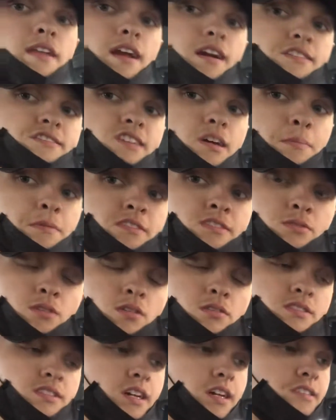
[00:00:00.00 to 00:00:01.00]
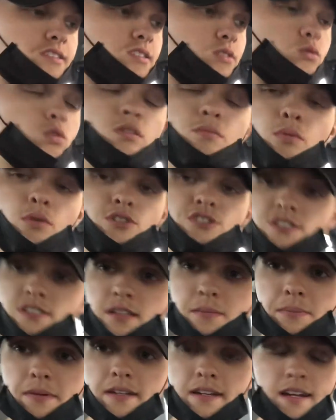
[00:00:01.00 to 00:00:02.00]
step is a road test, the road portion of
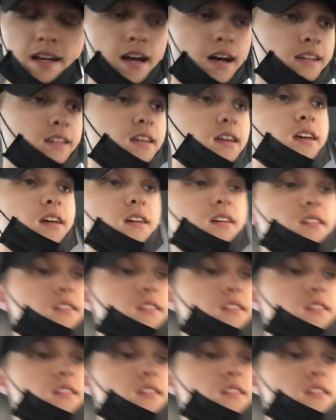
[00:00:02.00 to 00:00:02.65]
the PDI. Like